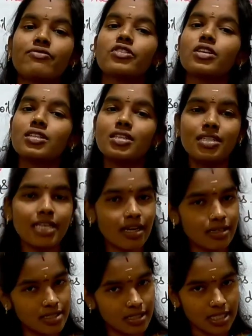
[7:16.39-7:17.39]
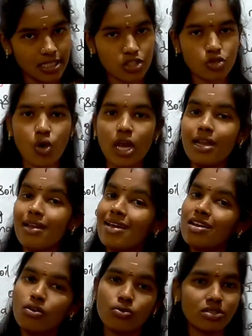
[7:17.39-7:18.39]
Further they are turning the soil
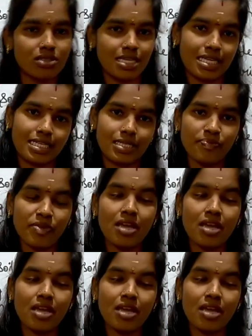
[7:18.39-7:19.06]
and loosening it